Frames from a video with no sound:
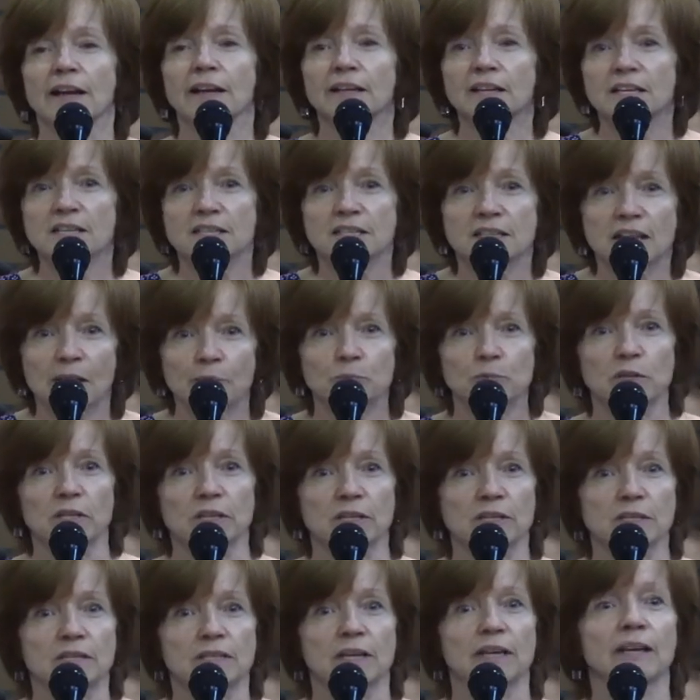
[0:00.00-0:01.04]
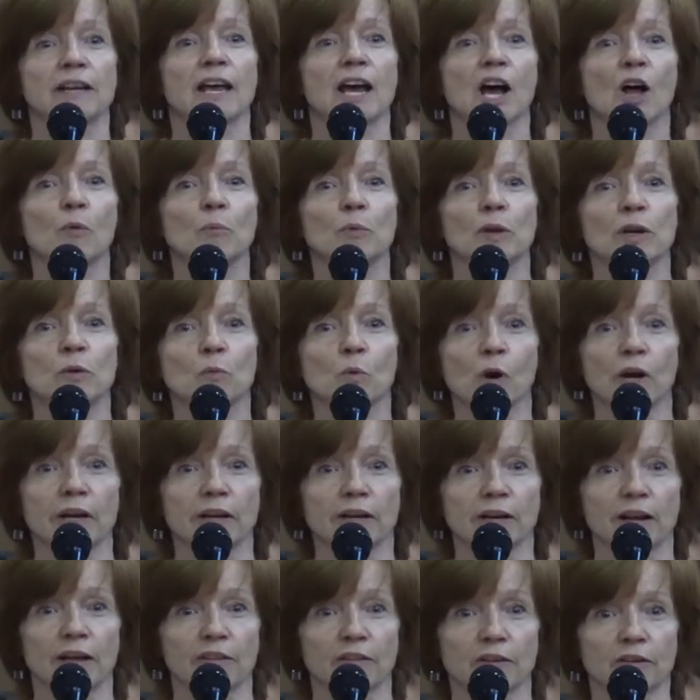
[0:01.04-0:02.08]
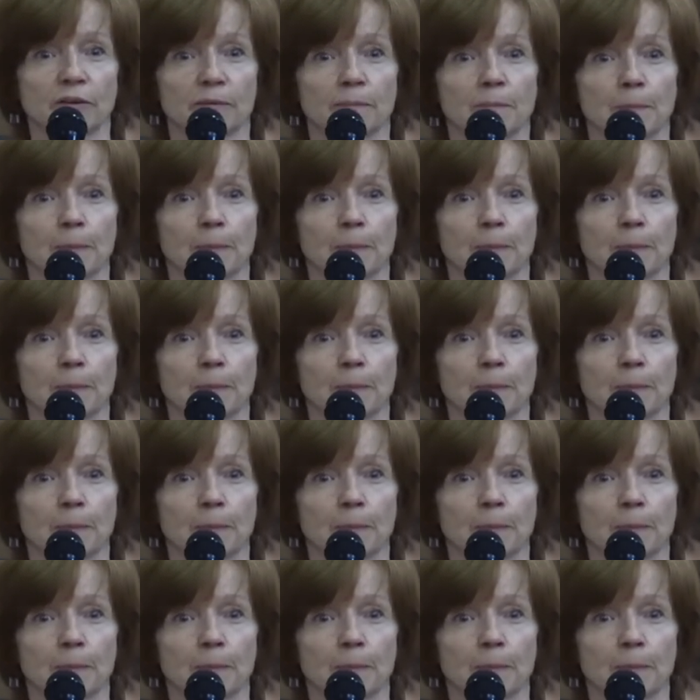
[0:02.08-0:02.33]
acceptance and helping one another.